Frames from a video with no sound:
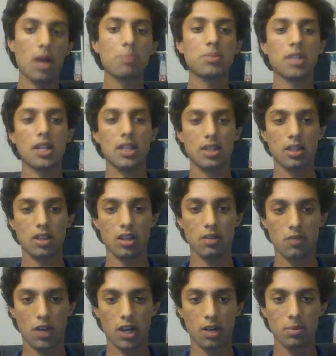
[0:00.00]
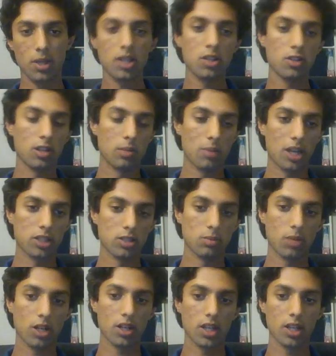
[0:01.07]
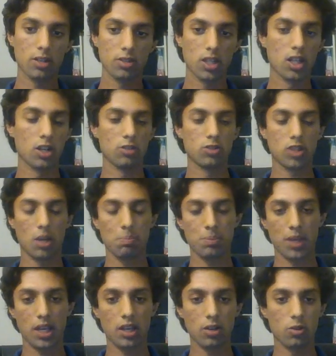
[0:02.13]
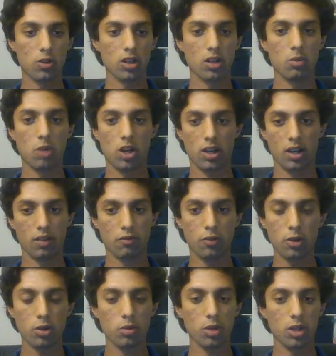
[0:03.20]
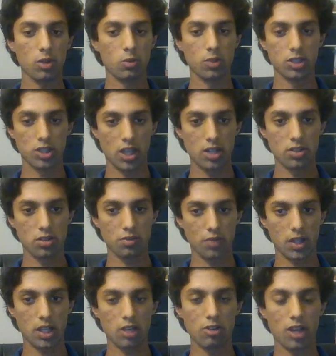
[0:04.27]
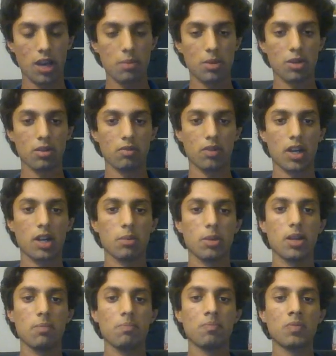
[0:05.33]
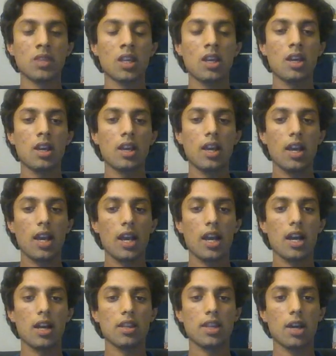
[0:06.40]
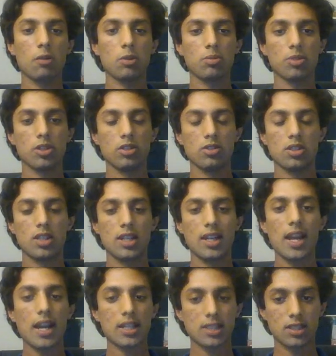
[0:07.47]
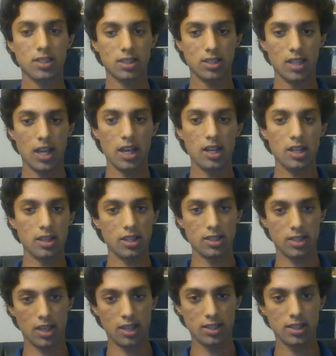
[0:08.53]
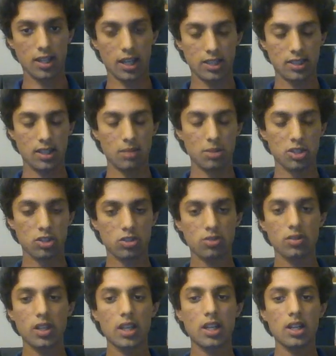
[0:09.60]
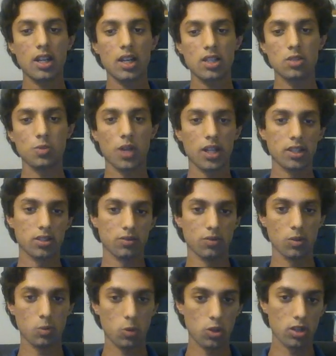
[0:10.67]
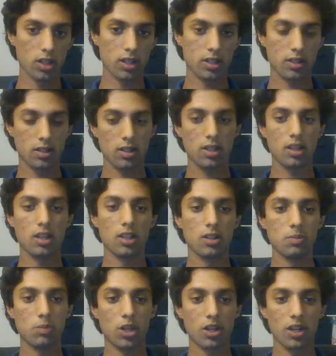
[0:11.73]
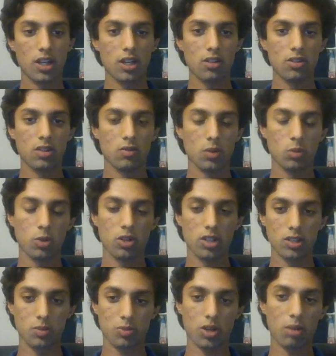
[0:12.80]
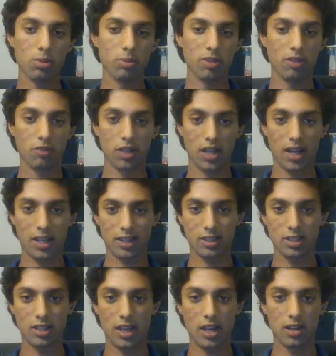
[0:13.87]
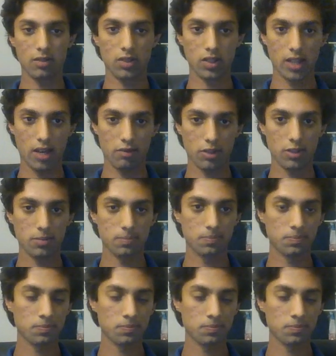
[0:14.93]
update in the environment. You can imagine Mario, jumping or walking forward would change your video game, your environment. And that will produce the next state, in this case, the next image screen, as well as a reward. In Mario, the reward is probably for getting to the end of the level.